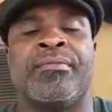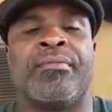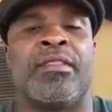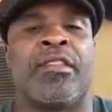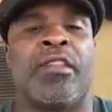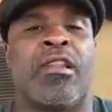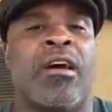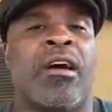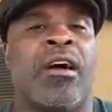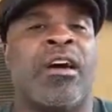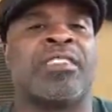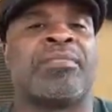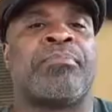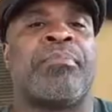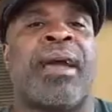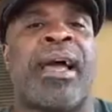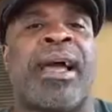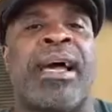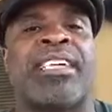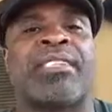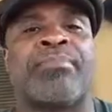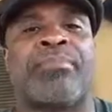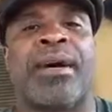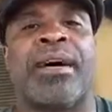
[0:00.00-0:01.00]
laws
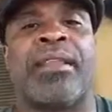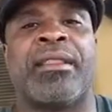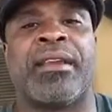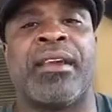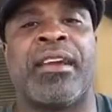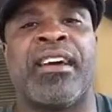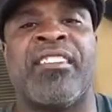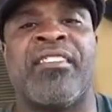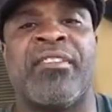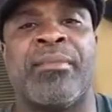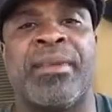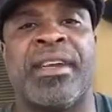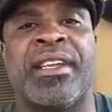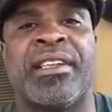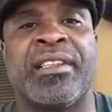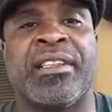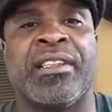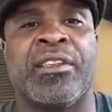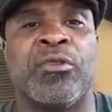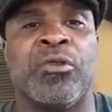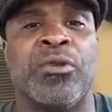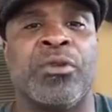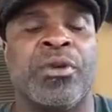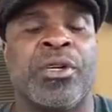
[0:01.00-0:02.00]
passed by the
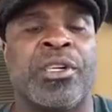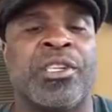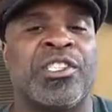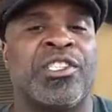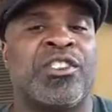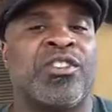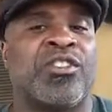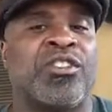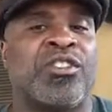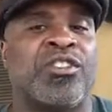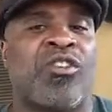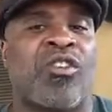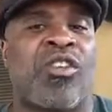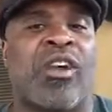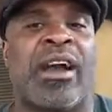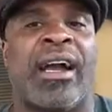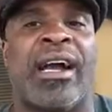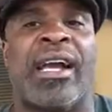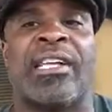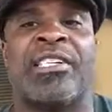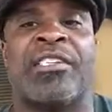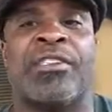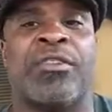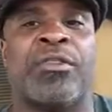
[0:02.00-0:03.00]
government to
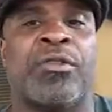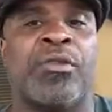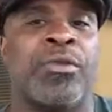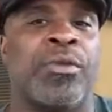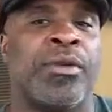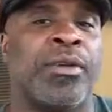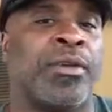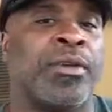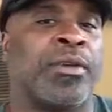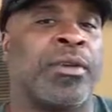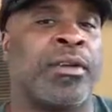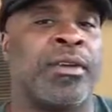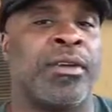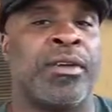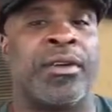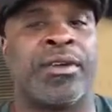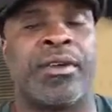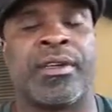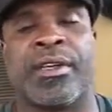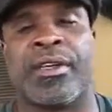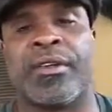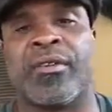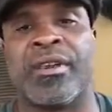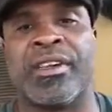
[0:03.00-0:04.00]
try to
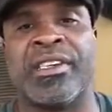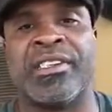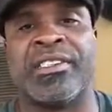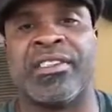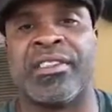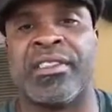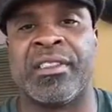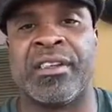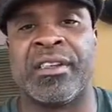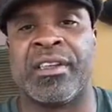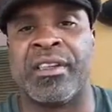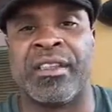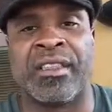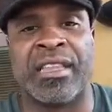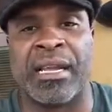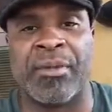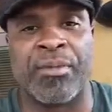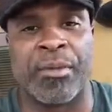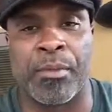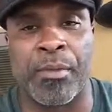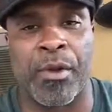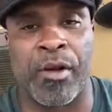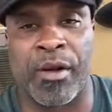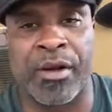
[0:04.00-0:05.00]
increase the
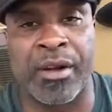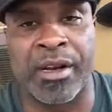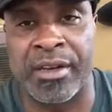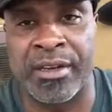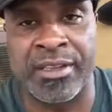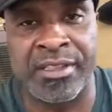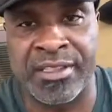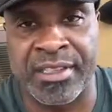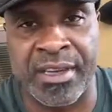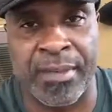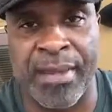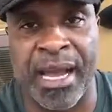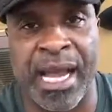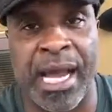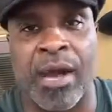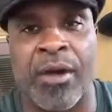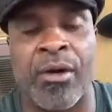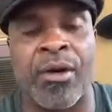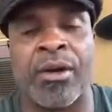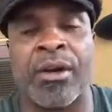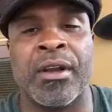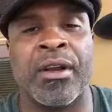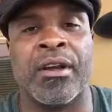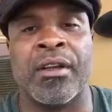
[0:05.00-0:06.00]
labor market
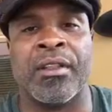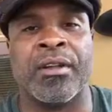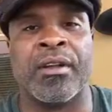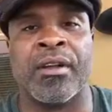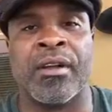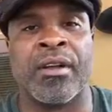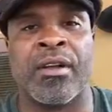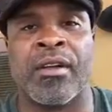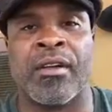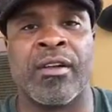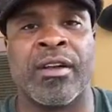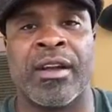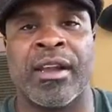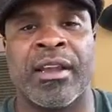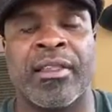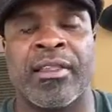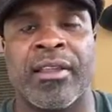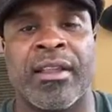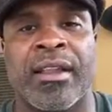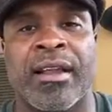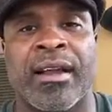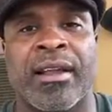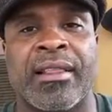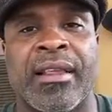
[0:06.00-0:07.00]
somehow or another, or
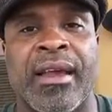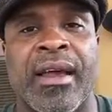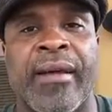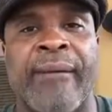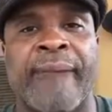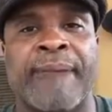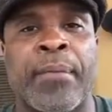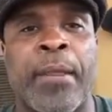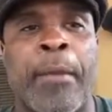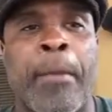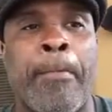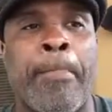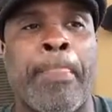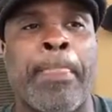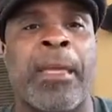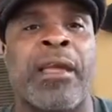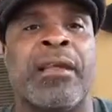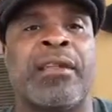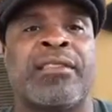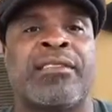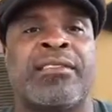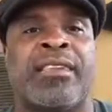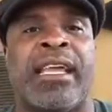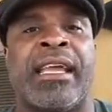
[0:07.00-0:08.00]
anything like that.
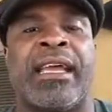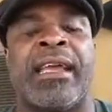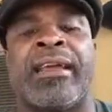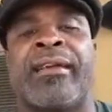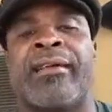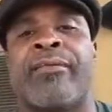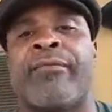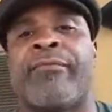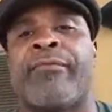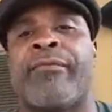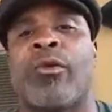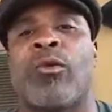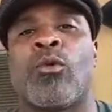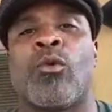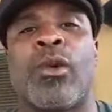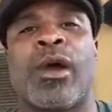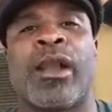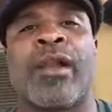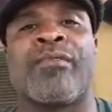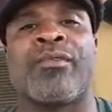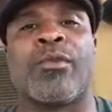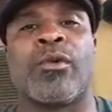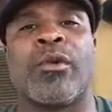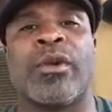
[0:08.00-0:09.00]
Say, for
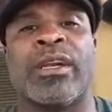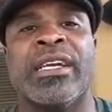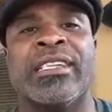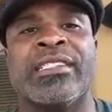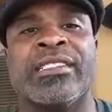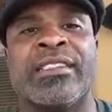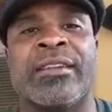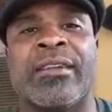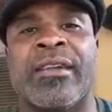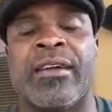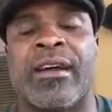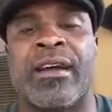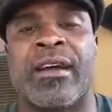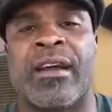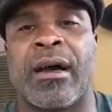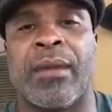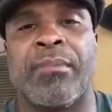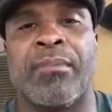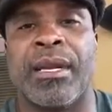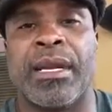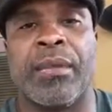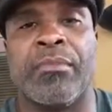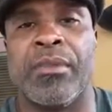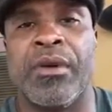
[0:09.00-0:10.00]
whatever reason, a
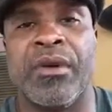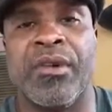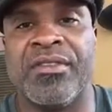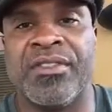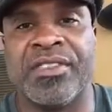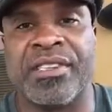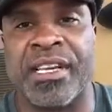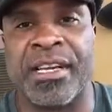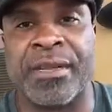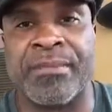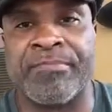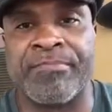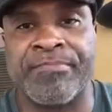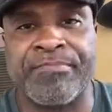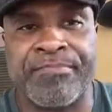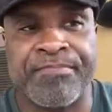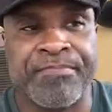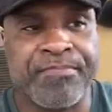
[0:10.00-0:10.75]
company moves in